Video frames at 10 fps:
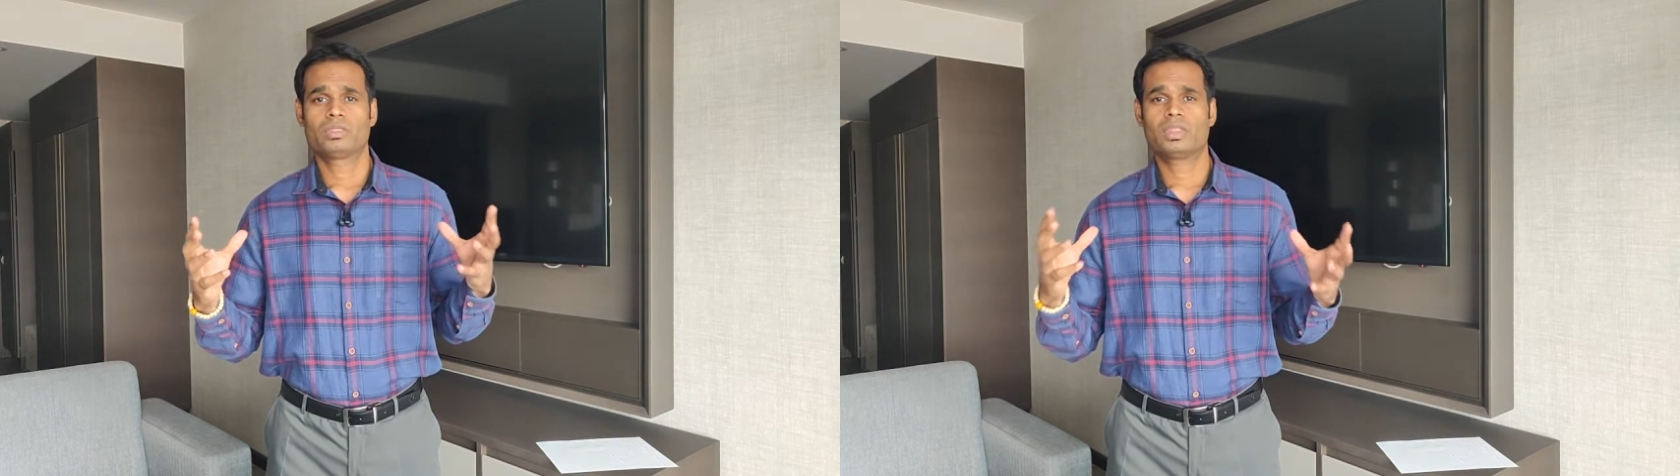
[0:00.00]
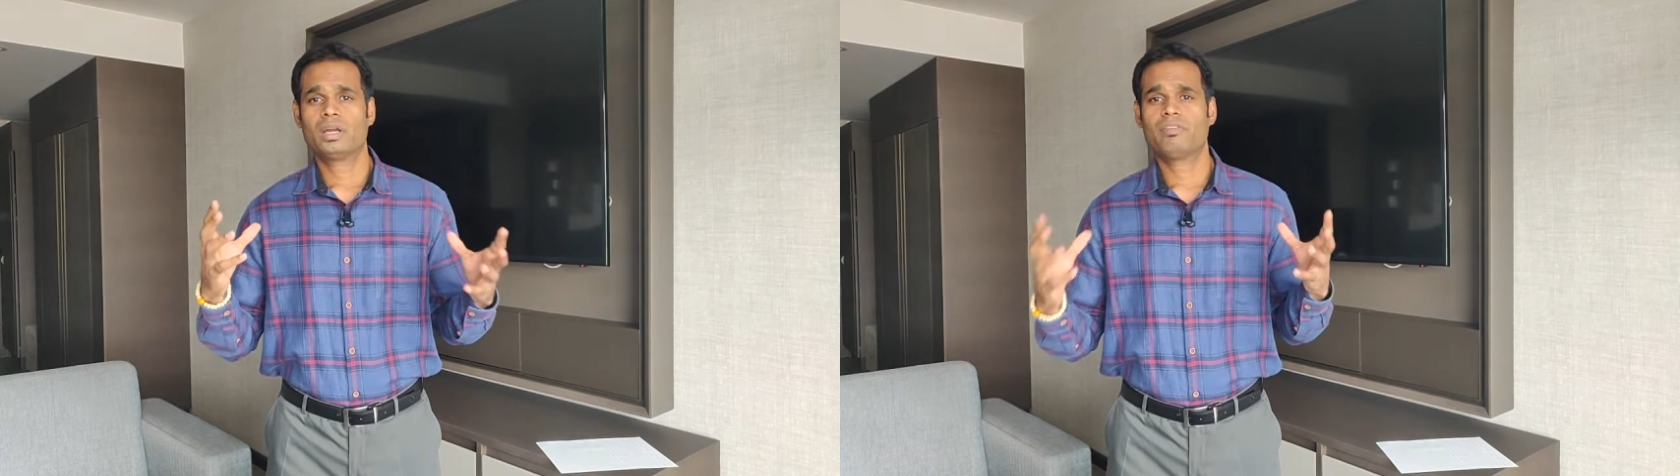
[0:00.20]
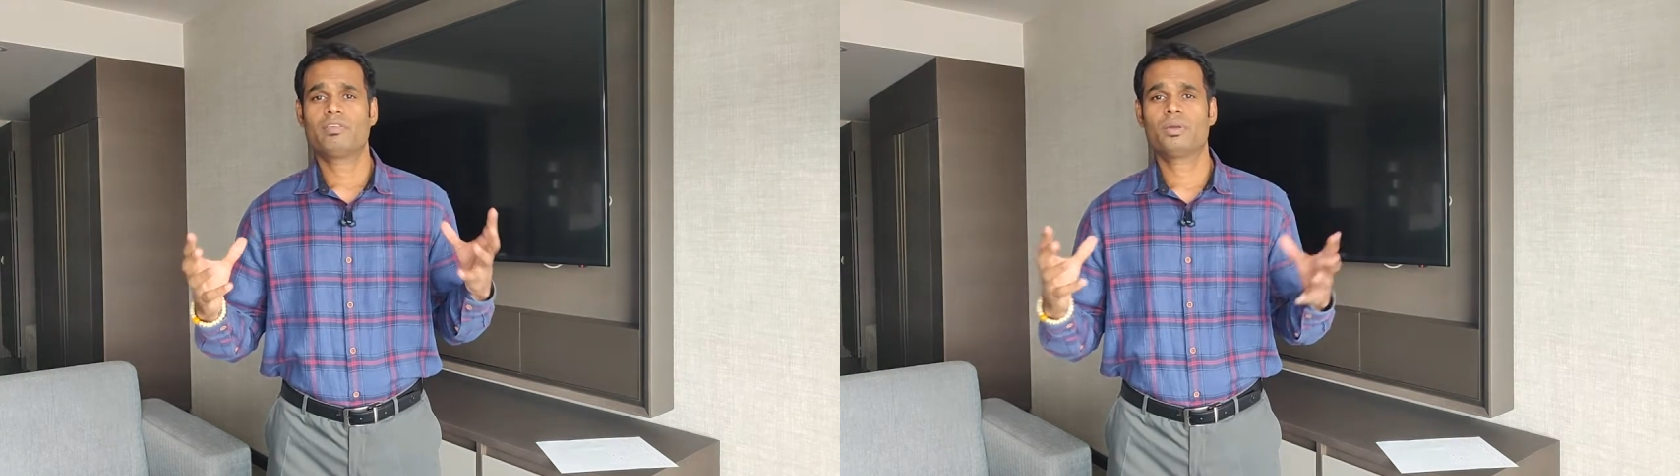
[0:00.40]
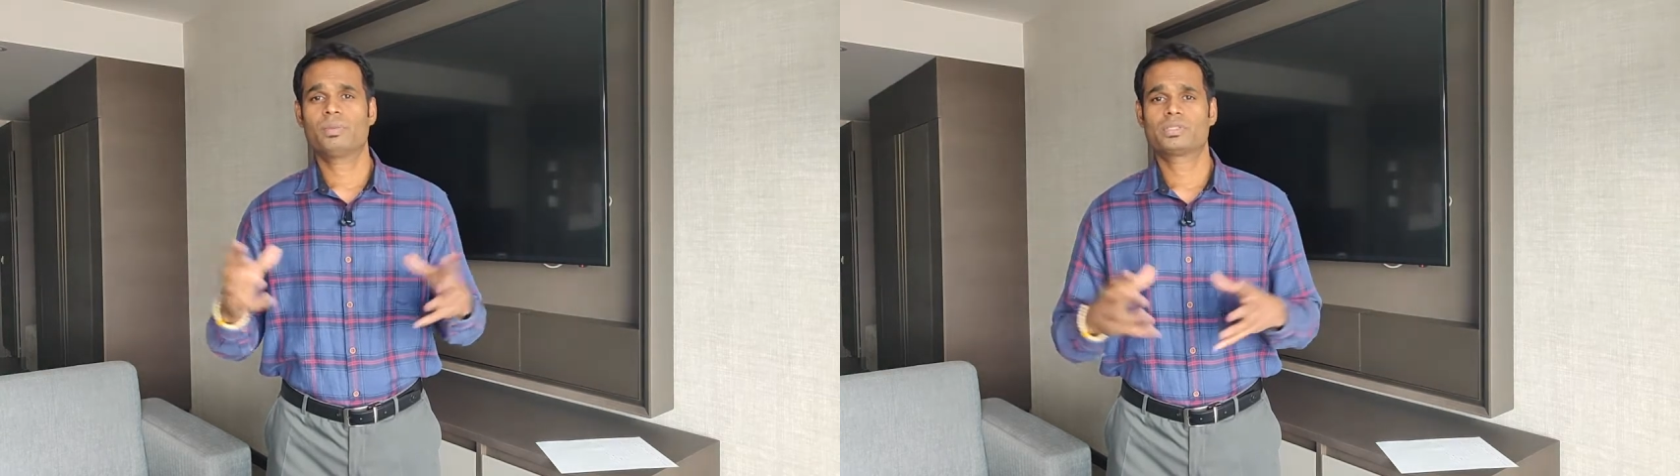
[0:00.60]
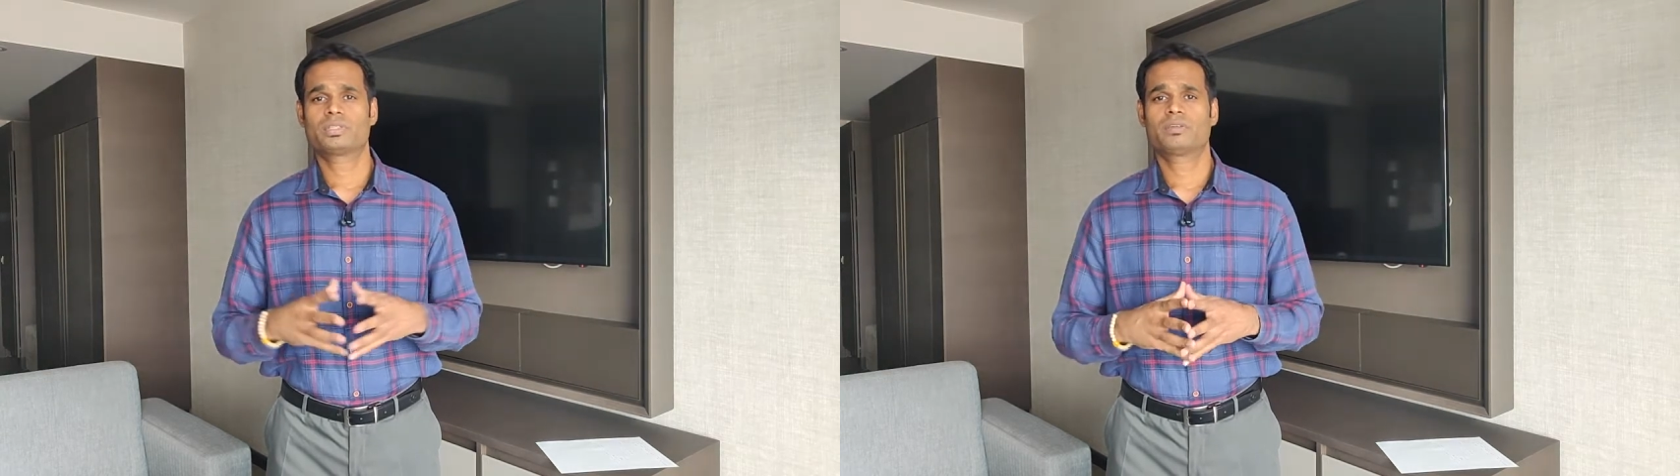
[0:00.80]

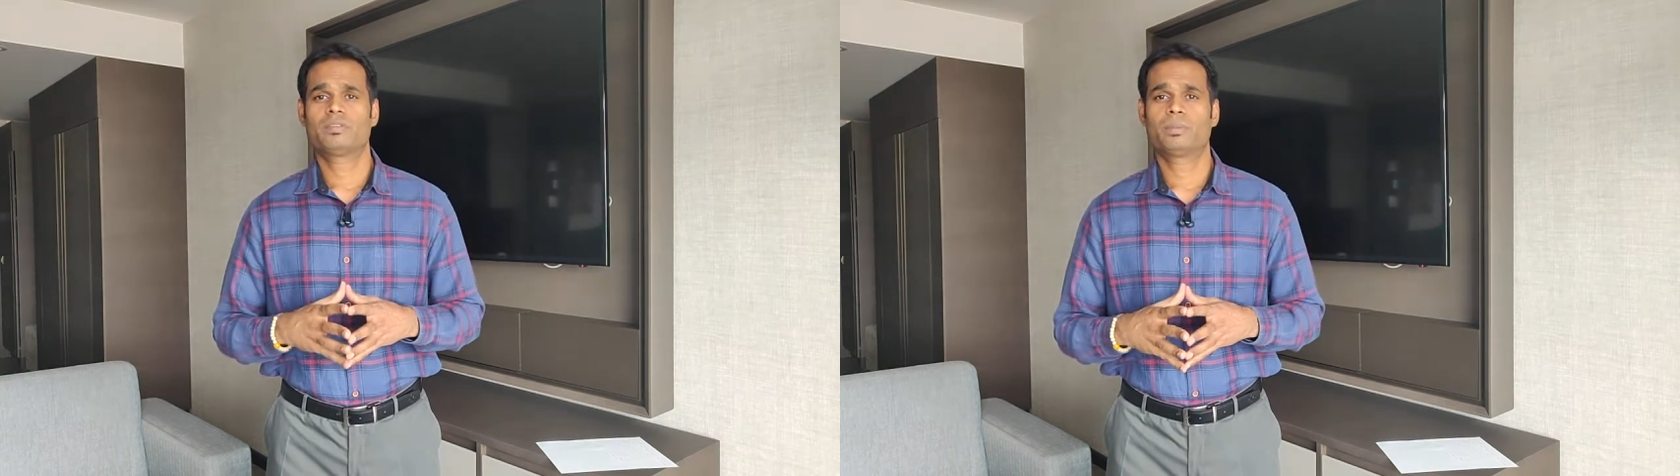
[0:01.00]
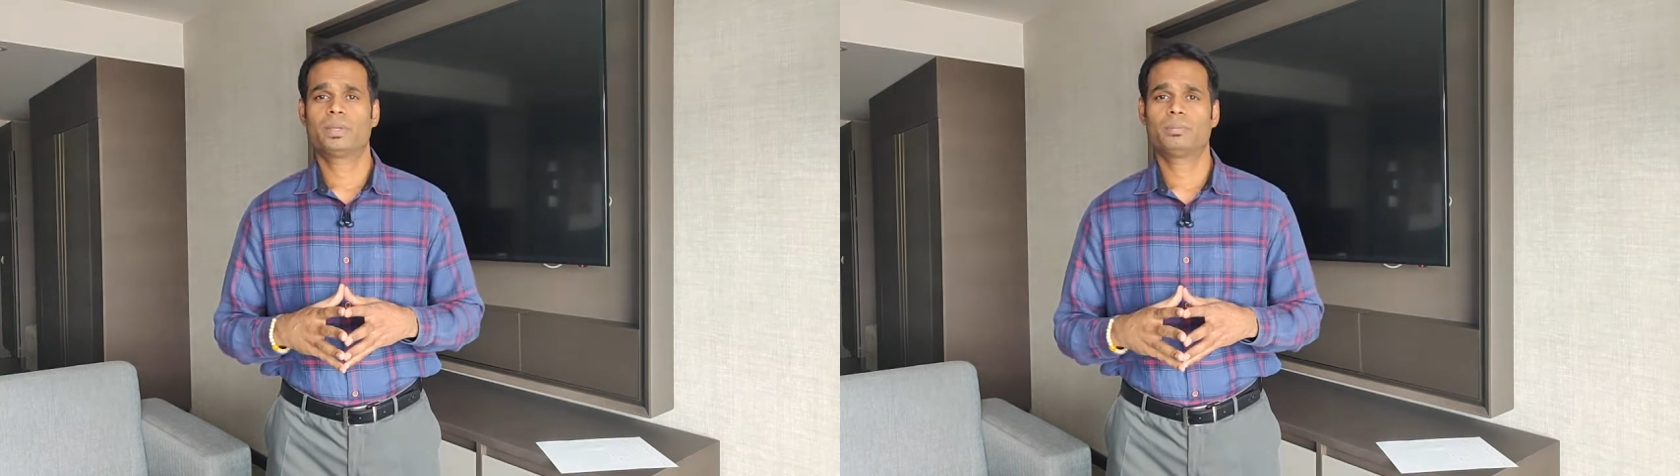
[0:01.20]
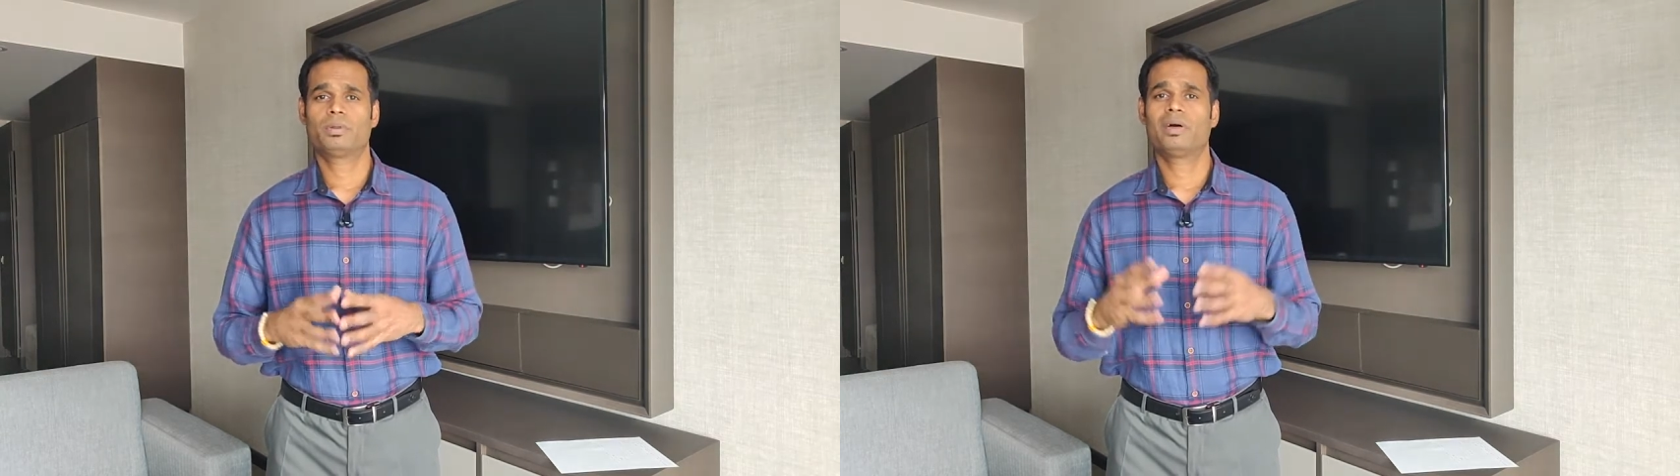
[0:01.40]
30–40% of the people,